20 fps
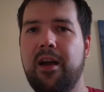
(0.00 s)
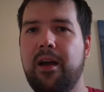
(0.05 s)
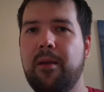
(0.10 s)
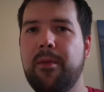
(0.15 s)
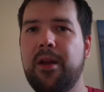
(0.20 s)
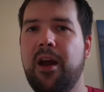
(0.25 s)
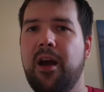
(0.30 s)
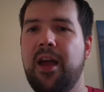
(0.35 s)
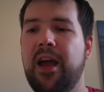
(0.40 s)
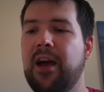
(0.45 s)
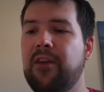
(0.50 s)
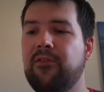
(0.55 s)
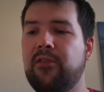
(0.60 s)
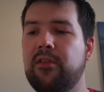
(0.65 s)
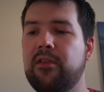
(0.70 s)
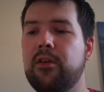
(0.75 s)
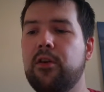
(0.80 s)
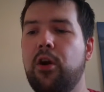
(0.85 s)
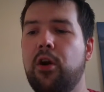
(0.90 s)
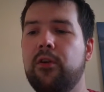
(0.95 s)
mean, I
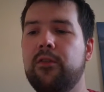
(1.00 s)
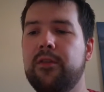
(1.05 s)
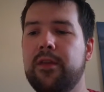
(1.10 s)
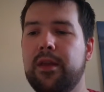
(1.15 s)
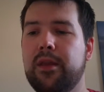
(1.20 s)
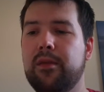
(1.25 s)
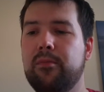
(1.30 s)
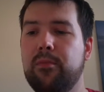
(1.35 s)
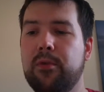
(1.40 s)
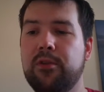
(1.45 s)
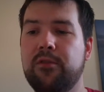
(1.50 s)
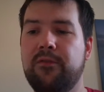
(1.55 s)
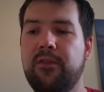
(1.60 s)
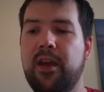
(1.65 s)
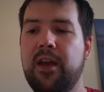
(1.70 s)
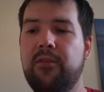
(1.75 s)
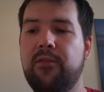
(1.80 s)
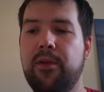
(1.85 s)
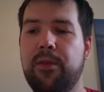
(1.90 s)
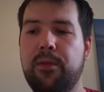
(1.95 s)
haven't got this much
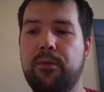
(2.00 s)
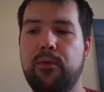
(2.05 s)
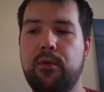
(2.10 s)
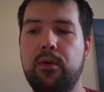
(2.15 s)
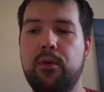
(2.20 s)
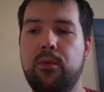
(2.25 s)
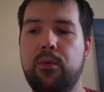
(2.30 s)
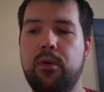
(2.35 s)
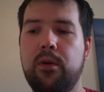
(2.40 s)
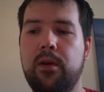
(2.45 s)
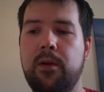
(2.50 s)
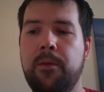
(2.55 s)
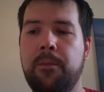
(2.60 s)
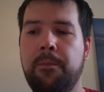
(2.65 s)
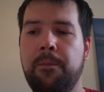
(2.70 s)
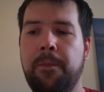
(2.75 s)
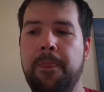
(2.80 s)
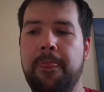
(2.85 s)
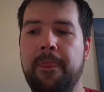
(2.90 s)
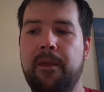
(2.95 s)
flavour through,
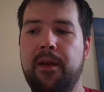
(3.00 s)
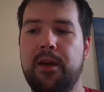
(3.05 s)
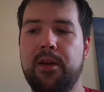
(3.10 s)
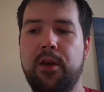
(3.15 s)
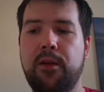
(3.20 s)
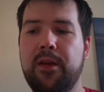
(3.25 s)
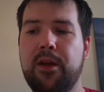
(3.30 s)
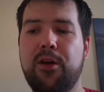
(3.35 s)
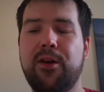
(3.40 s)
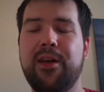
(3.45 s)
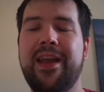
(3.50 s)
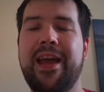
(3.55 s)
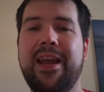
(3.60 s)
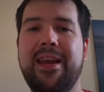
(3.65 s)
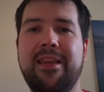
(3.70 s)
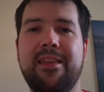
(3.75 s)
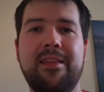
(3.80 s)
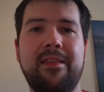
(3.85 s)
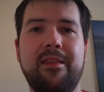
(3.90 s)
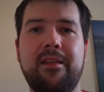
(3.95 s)
I don't think, on
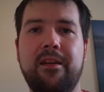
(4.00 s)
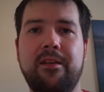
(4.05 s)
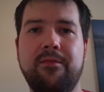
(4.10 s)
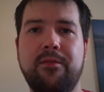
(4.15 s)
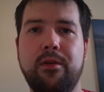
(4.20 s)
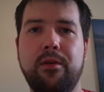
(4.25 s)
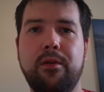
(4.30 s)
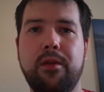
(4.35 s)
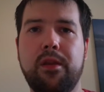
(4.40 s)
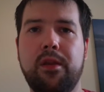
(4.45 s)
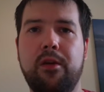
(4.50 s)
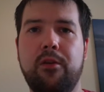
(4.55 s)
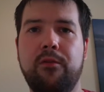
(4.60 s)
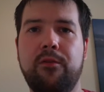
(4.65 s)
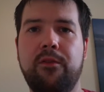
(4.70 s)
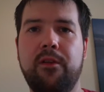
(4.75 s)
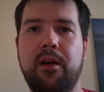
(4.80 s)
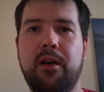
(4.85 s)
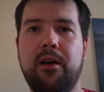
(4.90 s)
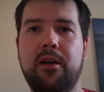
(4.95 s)
anything that I've used so
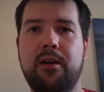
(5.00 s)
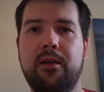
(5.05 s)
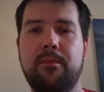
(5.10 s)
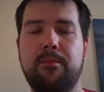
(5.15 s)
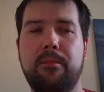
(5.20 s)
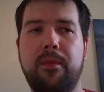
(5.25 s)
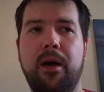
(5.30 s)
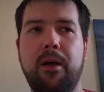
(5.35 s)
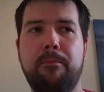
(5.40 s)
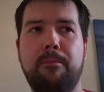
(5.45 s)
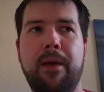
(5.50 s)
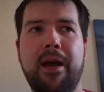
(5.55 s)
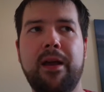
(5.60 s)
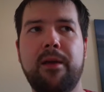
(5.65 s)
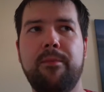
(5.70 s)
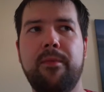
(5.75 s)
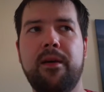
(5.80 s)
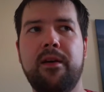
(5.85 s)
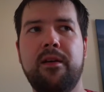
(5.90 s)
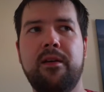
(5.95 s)
far. My
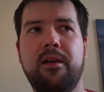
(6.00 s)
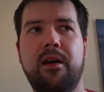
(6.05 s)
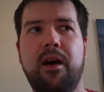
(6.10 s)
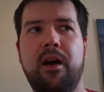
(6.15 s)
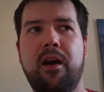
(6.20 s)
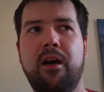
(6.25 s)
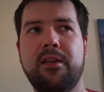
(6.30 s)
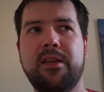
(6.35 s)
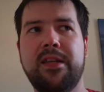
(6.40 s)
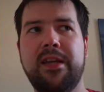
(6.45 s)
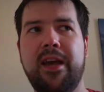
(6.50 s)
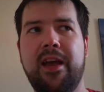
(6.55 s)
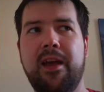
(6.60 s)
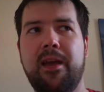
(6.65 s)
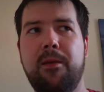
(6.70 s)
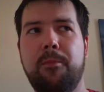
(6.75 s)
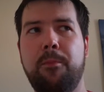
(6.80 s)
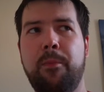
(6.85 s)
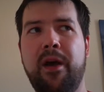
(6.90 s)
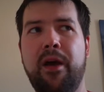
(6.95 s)
Magma
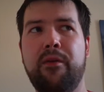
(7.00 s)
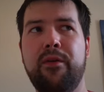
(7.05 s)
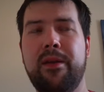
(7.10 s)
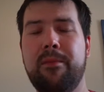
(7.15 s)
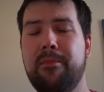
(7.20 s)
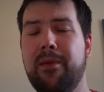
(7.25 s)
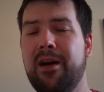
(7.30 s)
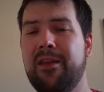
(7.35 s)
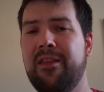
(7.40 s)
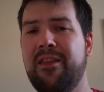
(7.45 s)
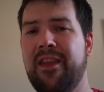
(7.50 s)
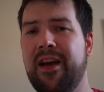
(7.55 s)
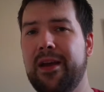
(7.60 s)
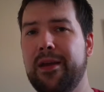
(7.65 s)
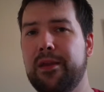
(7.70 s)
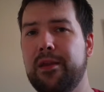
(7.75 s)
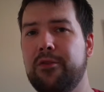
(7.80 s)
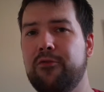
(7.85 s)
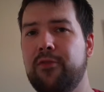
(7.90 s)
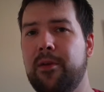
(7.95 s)
RDA, bearing in mind that that
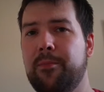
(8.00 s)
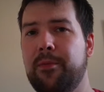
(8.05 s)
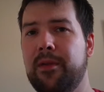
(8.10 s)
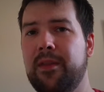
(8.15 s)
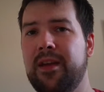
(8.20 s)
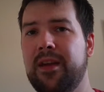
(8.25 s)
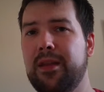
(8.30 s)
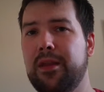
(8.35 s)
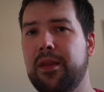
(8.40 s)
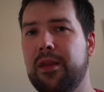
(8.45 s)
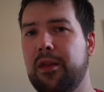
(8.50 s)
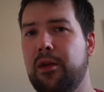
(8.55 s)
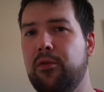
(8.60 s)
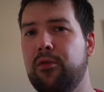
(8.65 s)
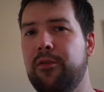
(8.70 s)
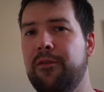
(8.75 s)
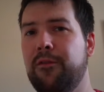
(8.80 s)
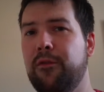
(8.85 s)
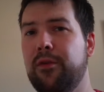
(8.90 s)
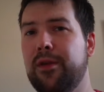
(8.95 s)
is a dripper that is
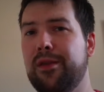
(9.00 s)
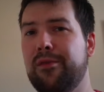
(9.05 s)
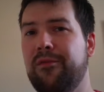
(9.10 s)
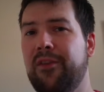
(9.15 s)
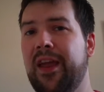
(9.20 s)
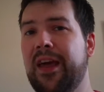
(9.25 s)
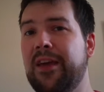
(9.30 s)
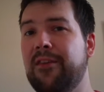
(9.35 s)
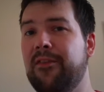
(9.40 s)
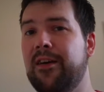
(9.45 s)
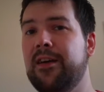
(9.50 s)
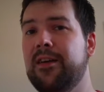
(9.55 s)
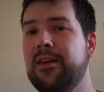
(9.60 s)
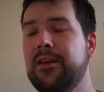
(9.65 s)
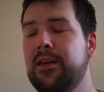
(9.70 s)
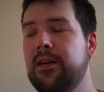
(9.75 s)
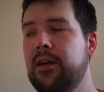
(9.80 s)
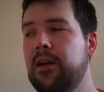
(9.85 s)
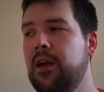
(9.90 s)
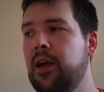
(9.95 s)
sold for its flavour,
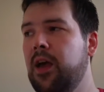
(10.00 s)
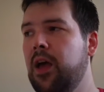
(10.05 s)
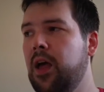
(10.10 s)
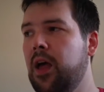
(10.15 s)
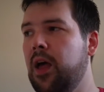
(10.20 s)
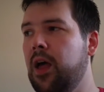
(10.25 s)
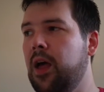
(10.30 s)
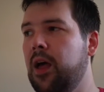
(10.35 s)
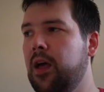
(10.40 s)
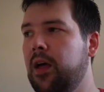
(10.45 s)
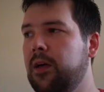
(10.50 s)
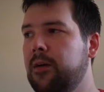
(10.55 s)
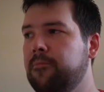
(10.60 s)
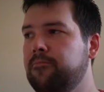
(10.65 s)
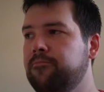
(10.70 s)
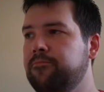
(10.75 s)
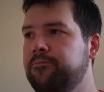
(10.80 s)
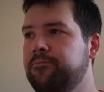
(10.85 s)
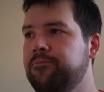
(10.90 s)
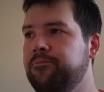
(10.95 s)

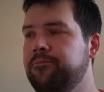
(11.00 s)
I